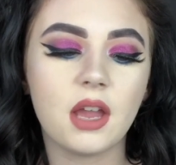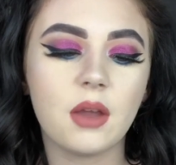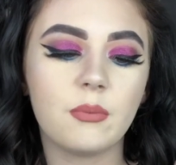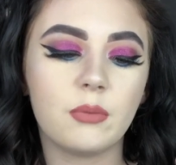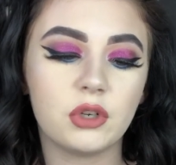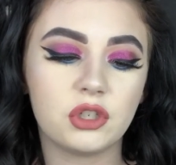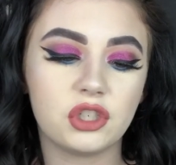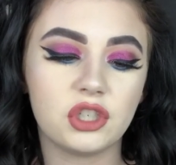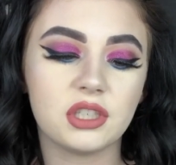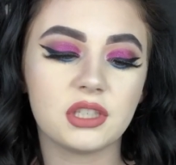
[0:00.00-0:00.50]

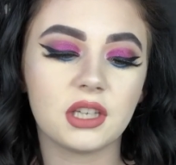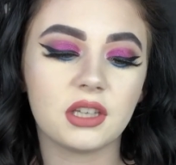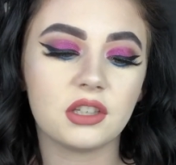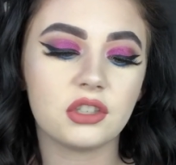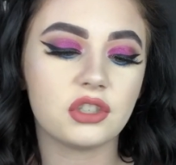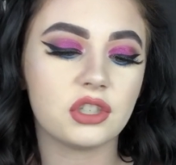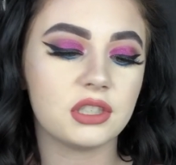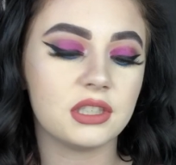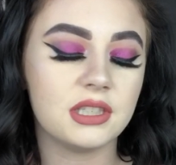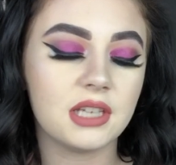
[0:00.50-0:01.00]
But she said that
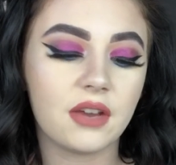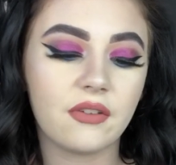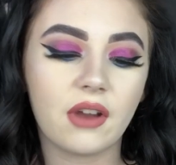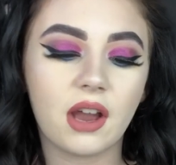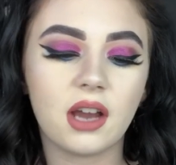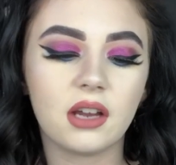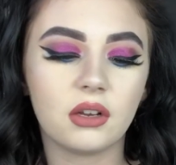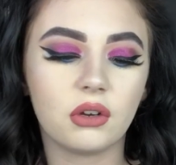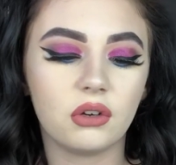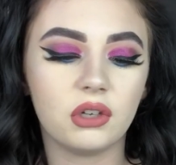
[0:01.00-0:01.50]
she's never
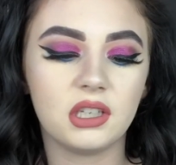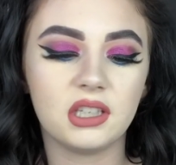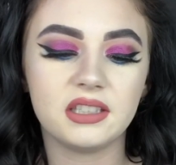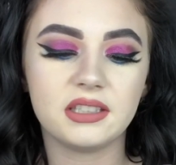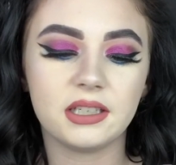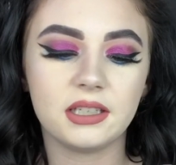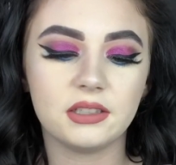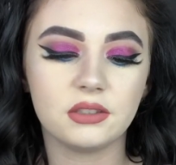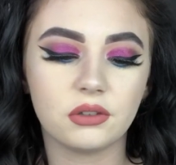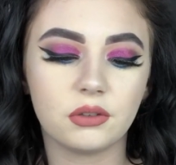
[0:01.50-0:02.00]
had an oily
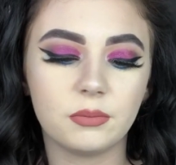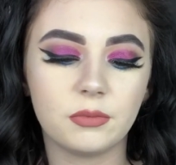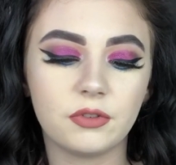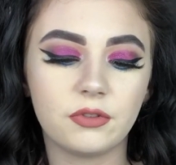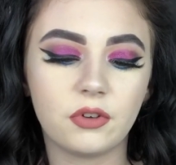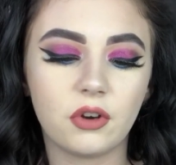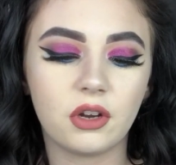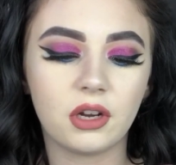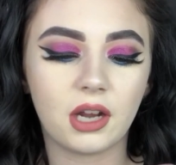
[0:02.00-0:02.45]
T-zone before,